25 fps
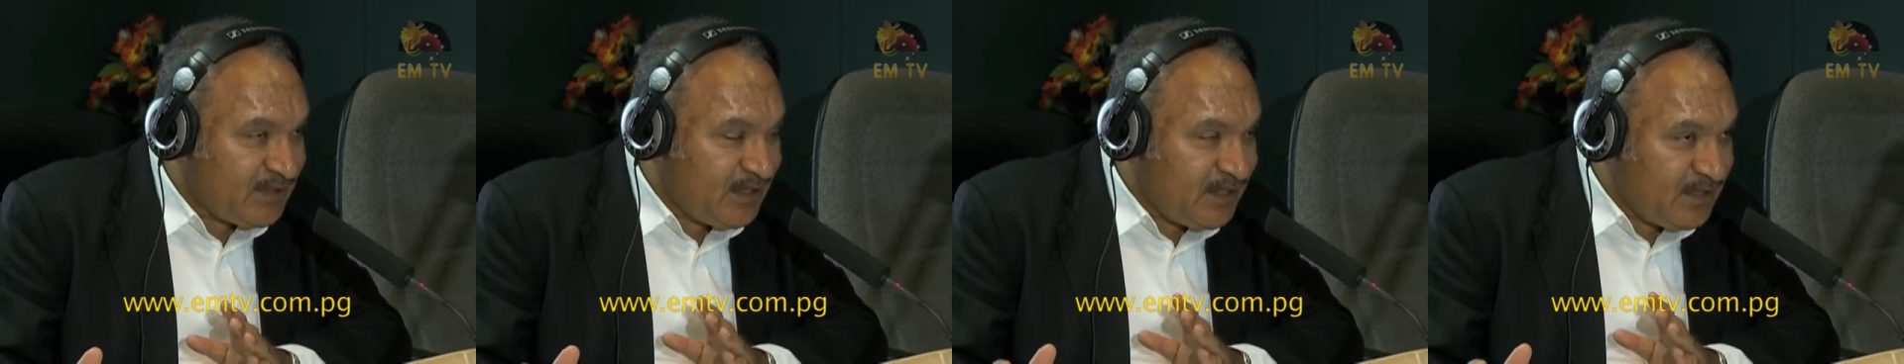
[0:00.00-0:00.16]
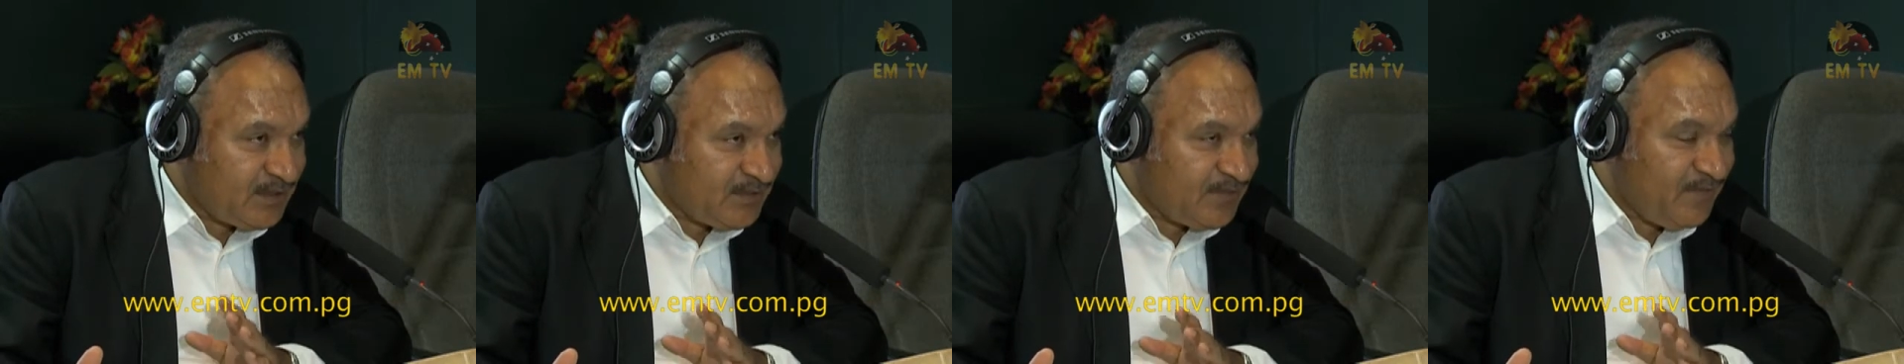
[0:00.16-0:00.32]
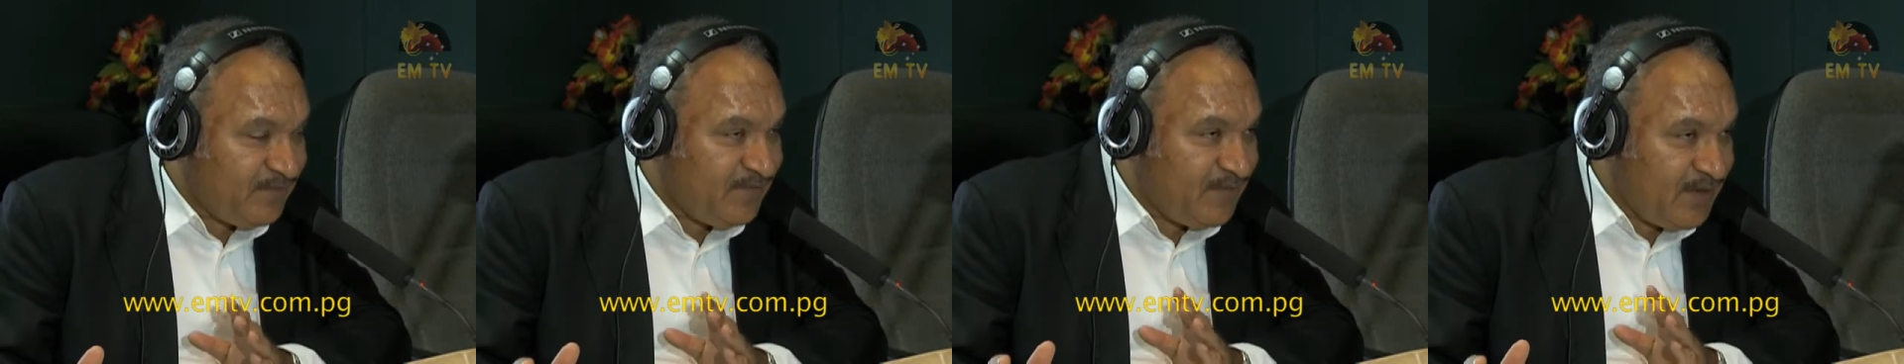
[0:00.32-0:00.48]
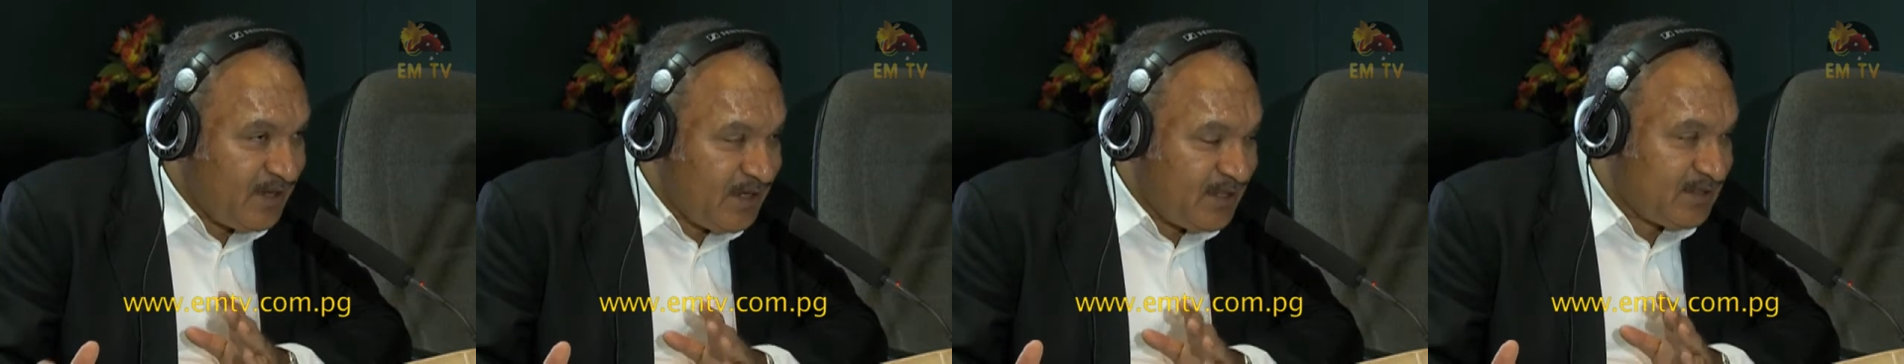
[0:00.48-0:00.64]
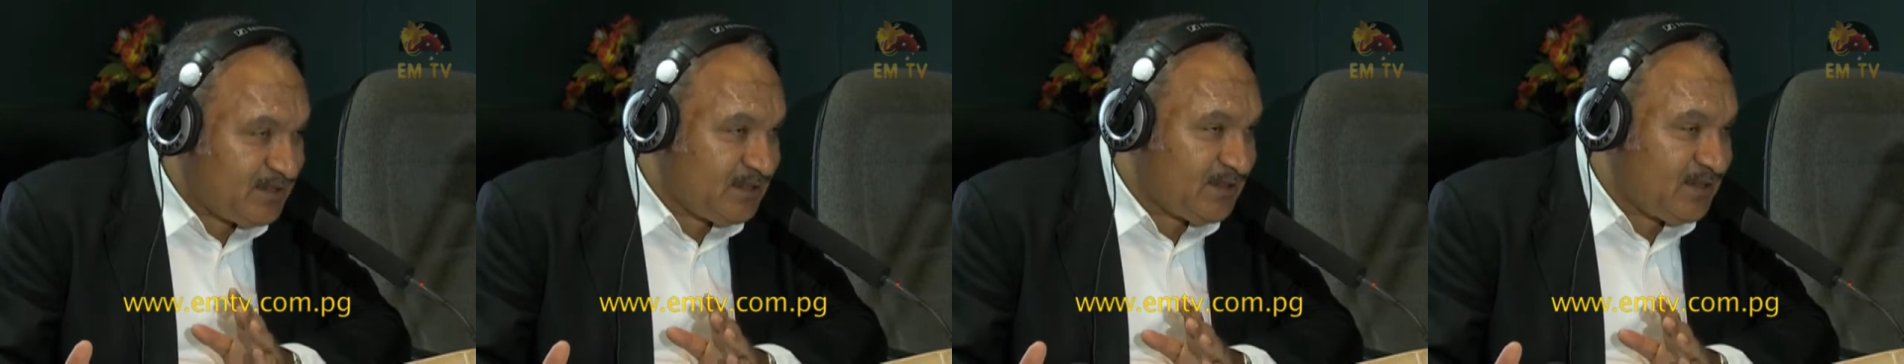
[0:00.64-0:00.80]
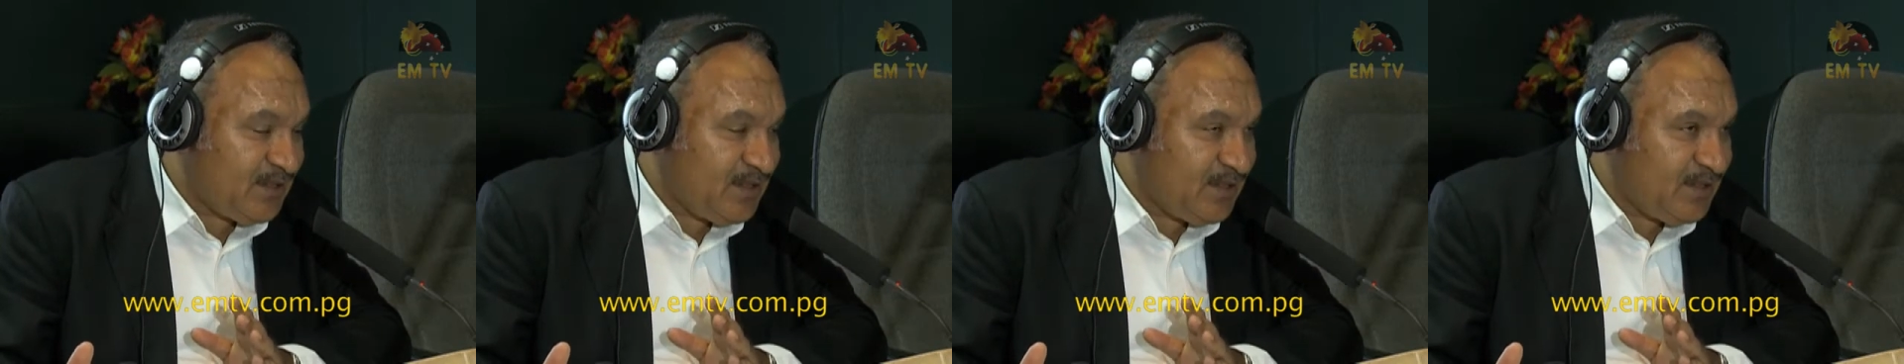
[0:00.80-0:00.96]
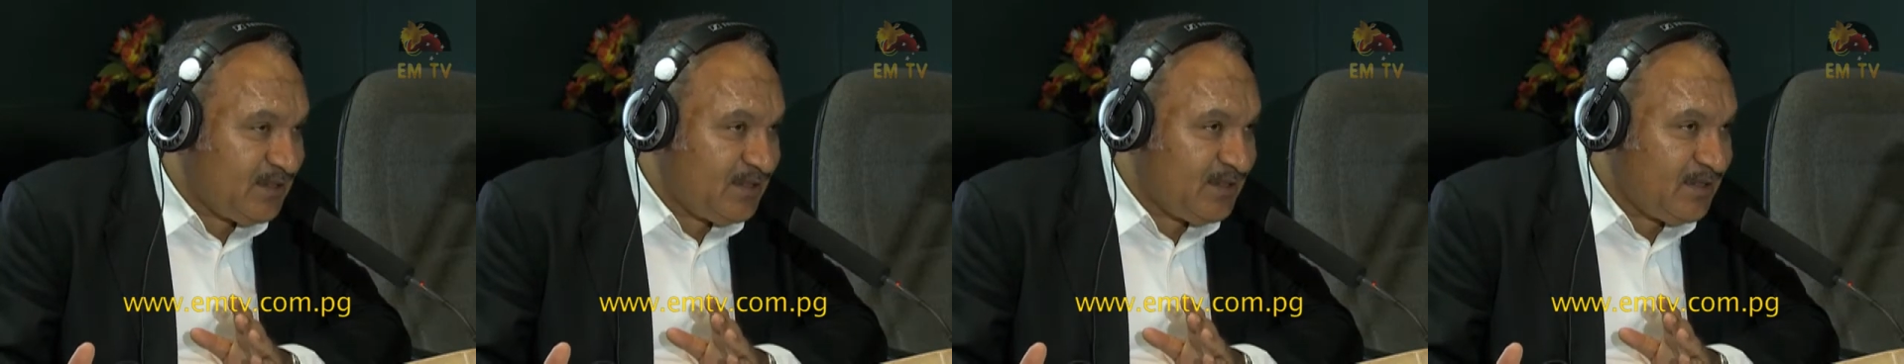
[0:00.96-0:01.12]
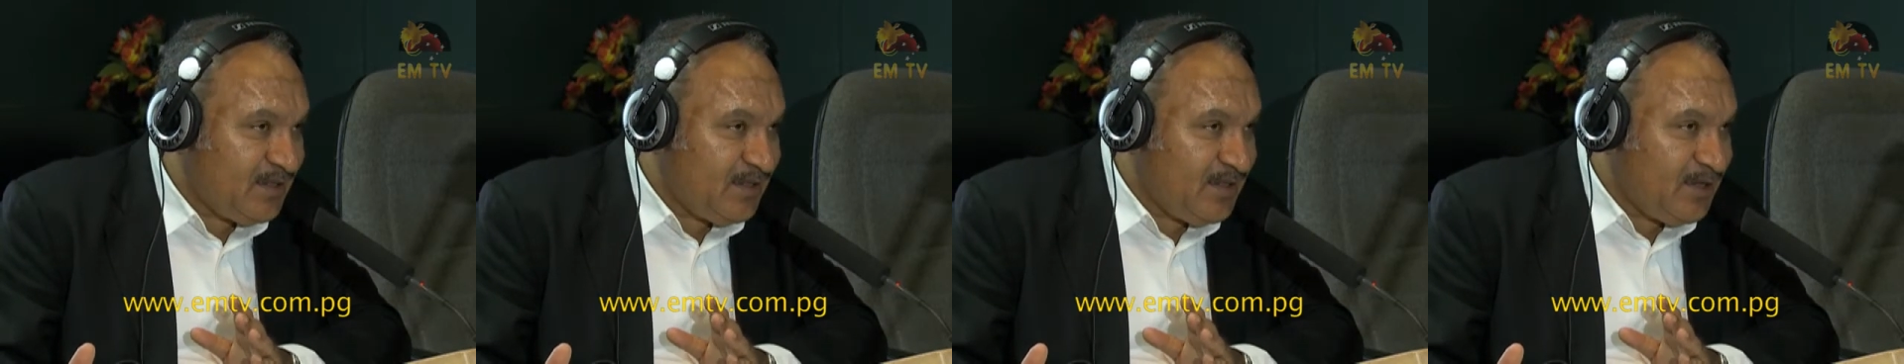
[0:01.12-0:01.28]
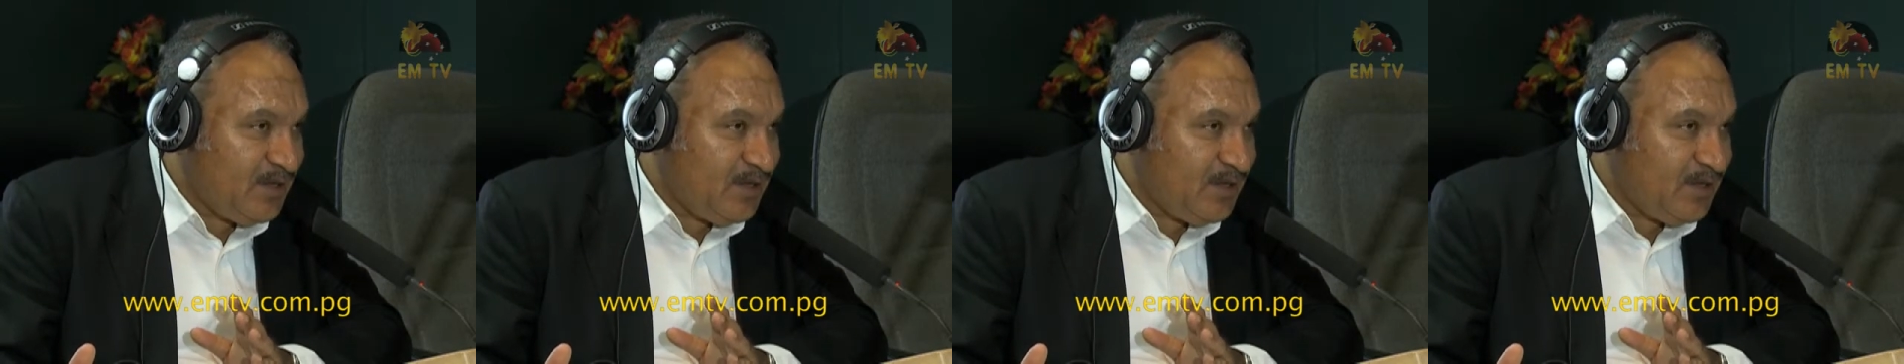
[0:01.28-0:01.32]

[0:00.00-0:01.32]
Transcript: as of last year